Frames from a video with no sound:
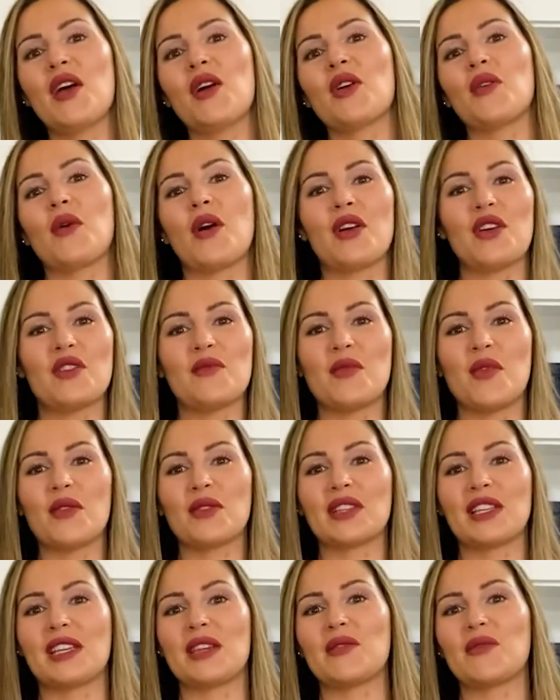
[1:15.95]

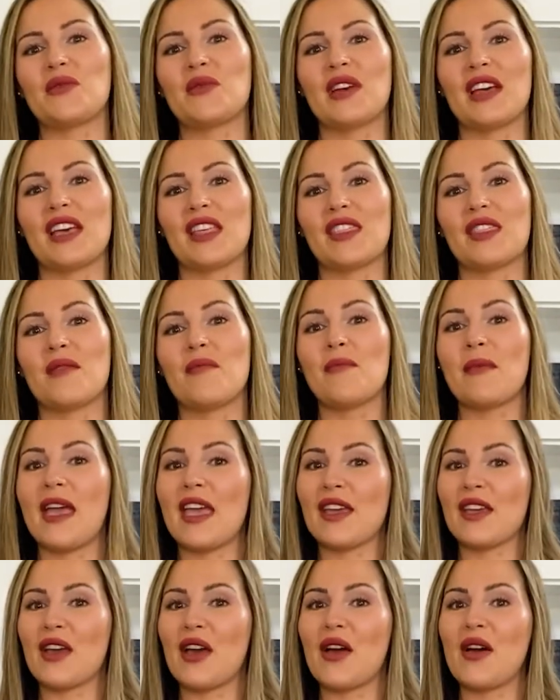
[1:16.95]
guacamole with
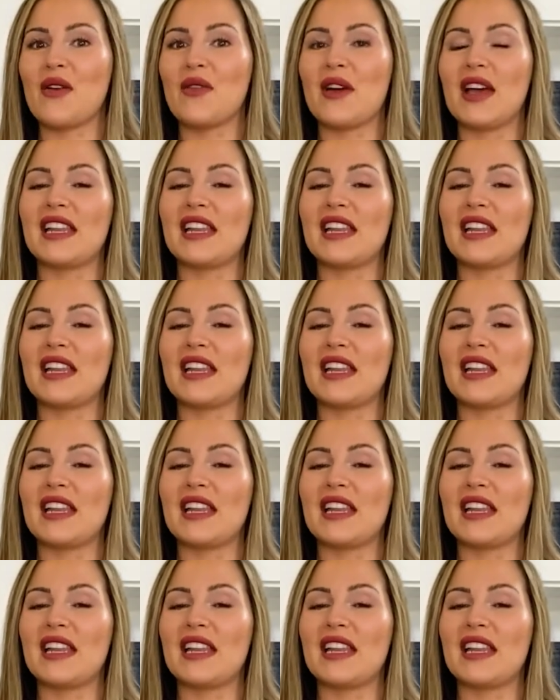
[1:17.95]
mango